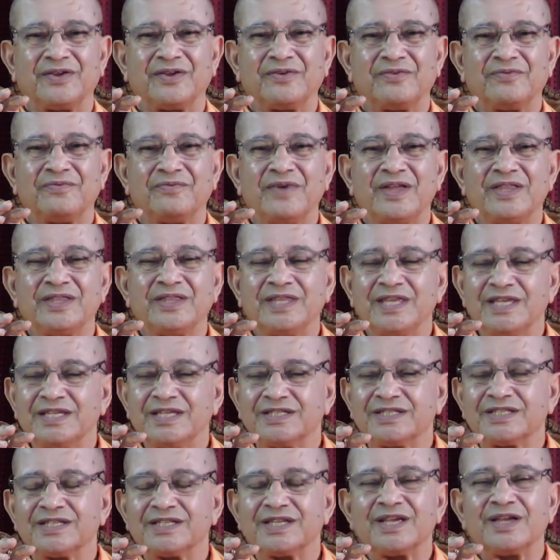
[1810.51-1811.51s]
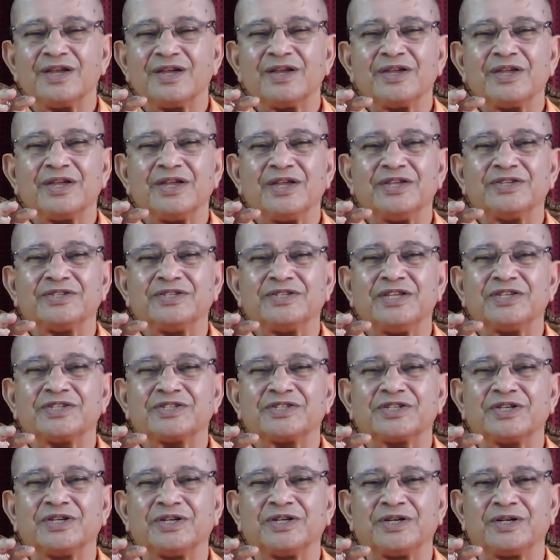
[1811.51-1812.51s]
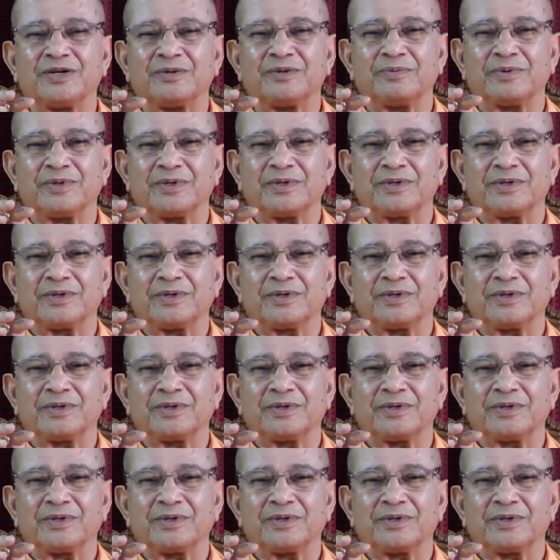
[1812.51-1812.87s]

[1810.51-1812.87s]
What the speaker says: When this is disturbed,